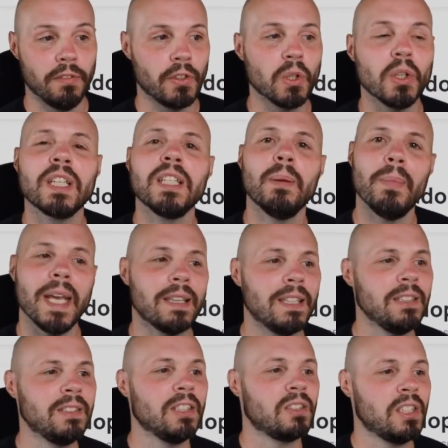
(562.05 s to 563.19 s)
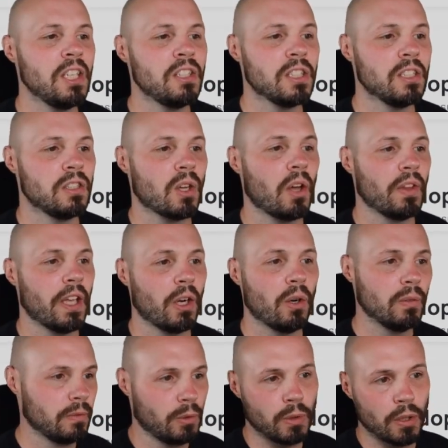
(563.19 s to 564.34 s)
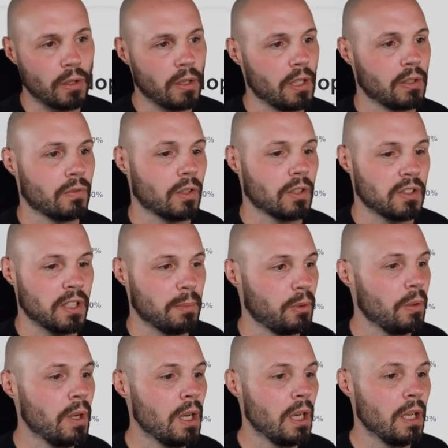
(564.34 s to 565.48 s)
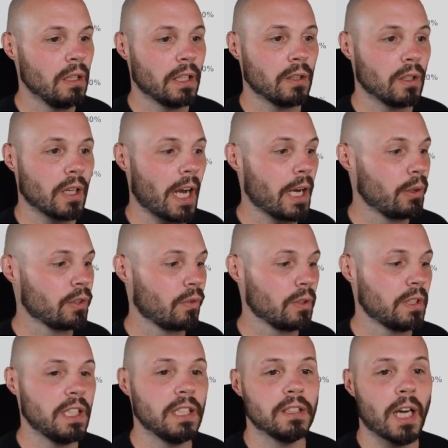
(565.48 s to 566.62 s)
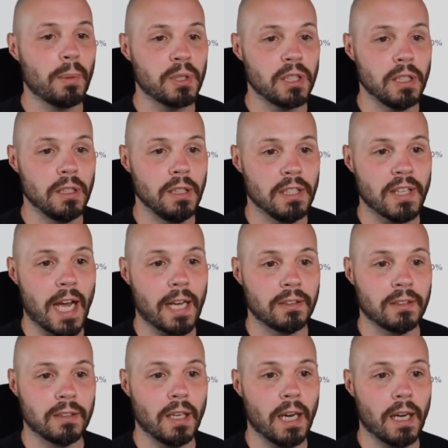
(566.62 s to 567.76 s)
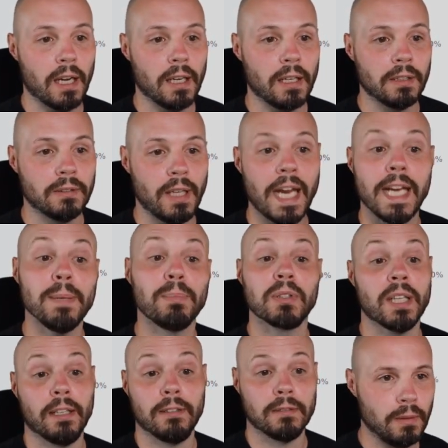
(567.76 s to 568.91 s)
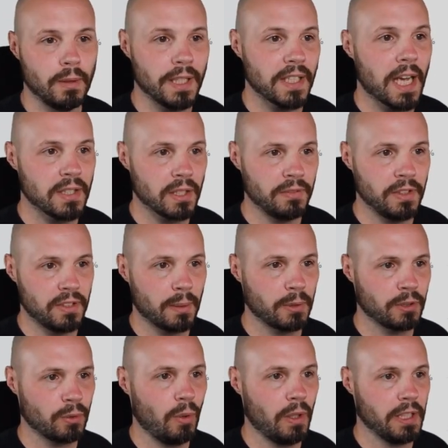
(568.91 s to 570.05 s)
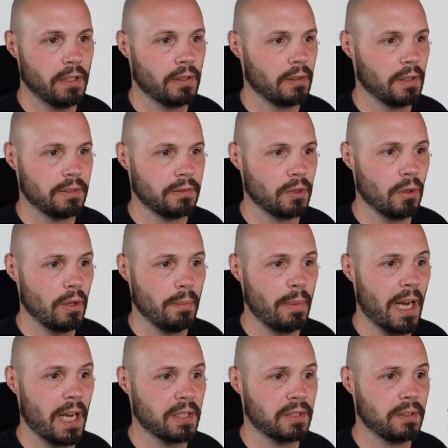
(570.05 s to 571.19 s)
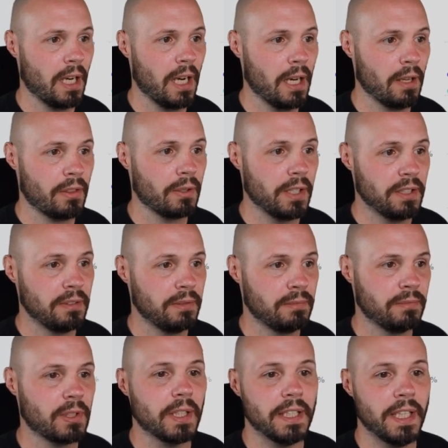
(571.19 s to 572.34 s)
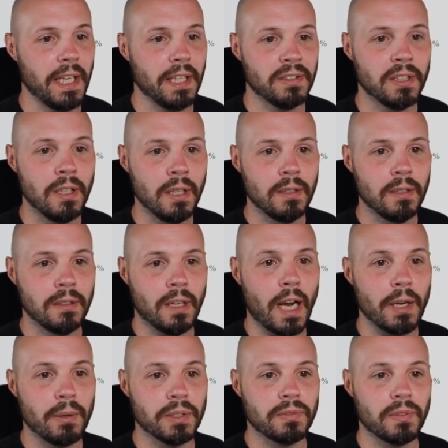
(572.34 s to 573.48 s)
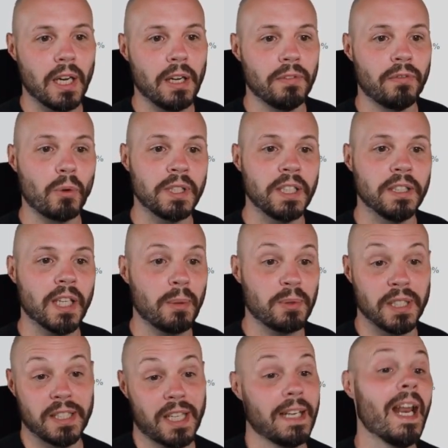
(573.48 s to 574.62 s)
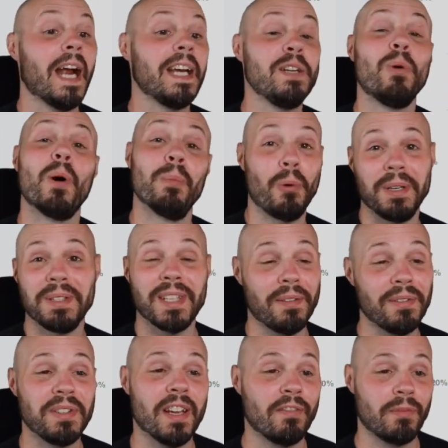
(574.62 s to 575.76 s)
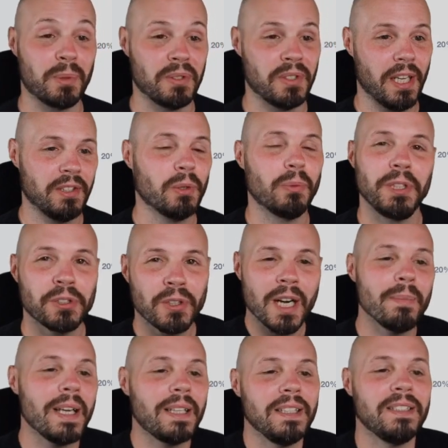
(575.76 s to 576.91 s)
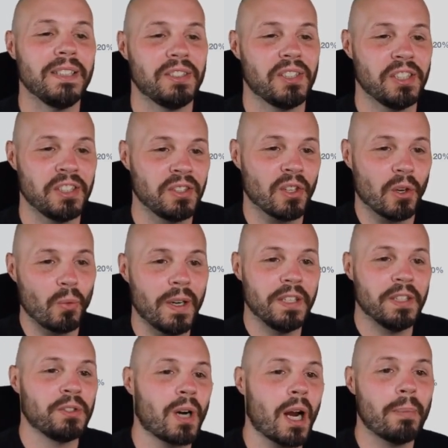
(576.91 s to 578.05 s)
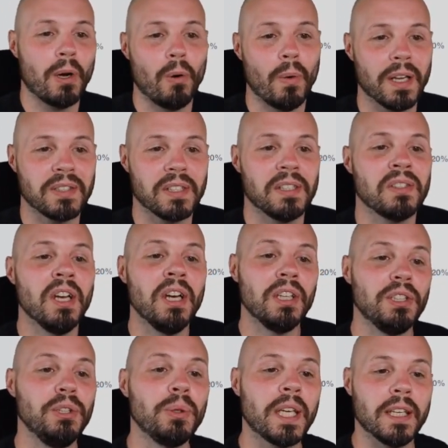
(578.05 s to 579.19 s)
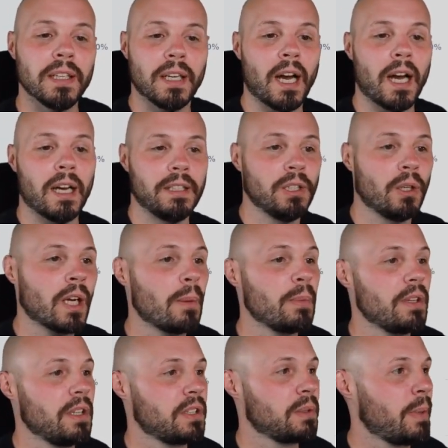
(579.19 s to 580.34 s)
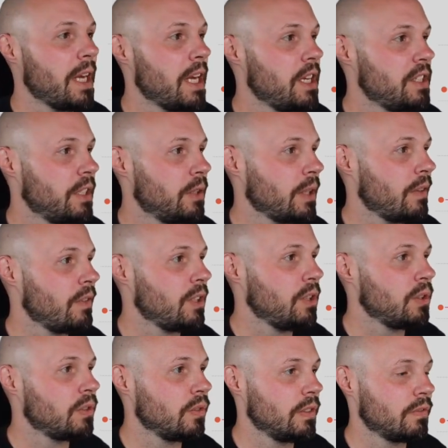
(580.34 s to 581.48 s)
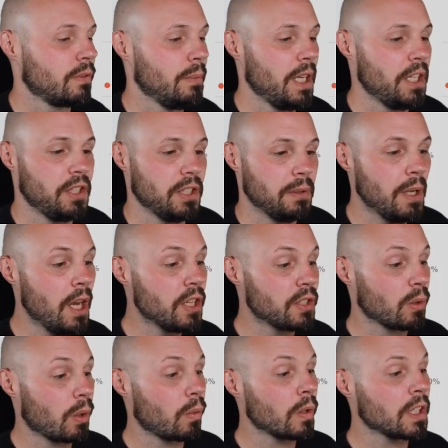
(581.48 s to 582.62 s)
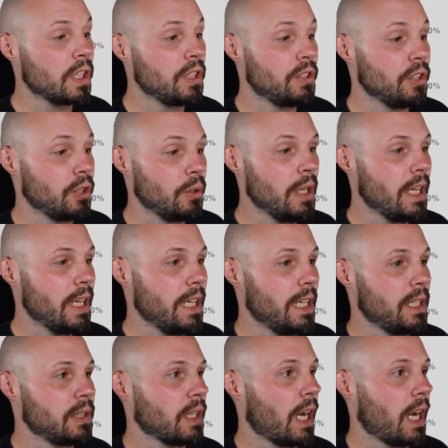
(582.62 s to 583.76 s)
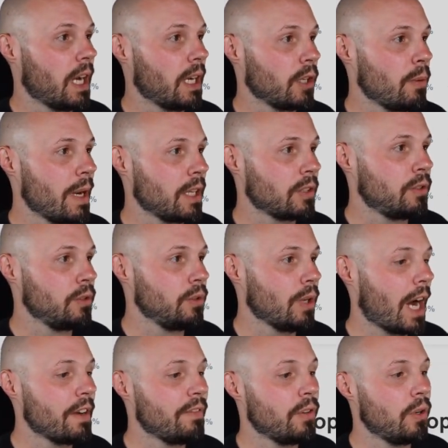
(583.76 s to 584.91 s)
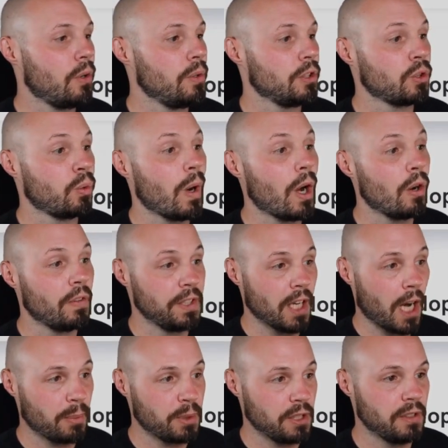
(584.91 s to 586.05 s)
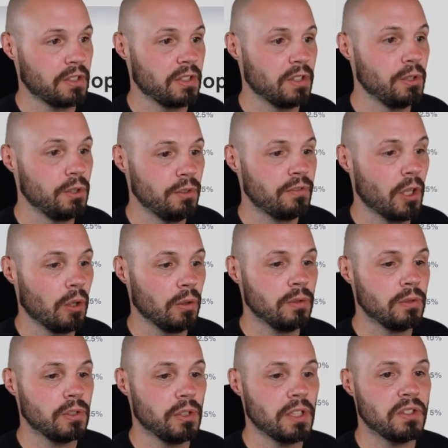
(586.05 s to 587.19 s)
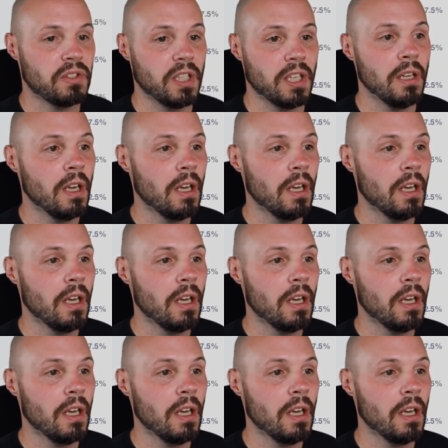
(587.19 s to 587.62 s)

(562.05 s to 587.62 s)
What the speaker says: If you're looking to make these decisions on like, we'll go to this, for example, like look, iOS 14 adoption is at 80%. Well, that's as of December 20th. Let's go to the past 30 days. iOS 14 adoption is at 91.77%. So when you're trying to make these decisions on when to drop OSs, you can come to this page and it'll give you useful information. So what we're going to do is go back to iPhone 12 adoption. This is the new phone, so you can see.